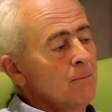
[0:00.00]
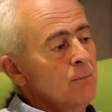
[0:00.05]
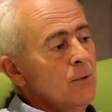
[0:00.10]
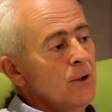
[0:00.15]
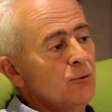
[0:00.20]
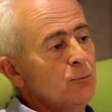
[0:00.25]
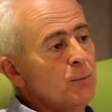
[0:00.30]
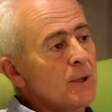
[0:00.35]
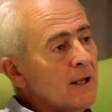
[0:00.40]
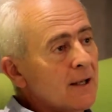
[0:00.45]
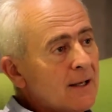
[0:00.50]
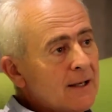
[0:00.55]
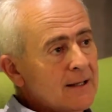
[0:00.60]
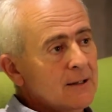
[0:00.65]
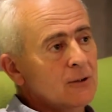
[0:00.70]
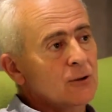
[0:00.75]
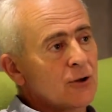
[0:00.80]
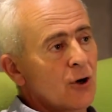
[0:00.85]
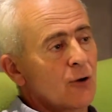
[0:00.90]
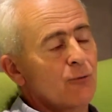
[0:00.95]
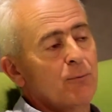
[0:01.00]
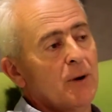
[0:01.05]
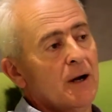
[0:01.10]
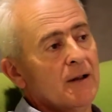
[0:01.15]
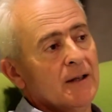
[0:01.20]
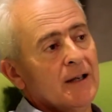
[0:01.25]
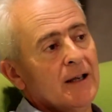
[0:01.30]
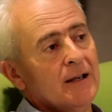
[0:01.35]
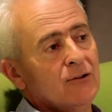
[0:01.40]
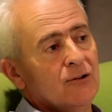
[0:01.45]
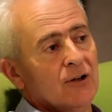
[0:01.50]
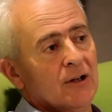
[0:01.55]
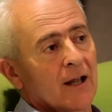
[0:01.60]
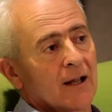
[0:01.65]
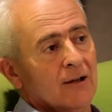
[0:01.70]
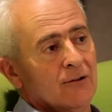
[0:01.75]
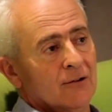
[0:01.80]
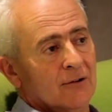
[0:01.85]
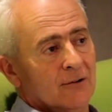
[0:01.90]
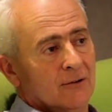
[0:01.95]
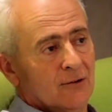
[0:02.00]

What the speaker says: is being killed off by the internet,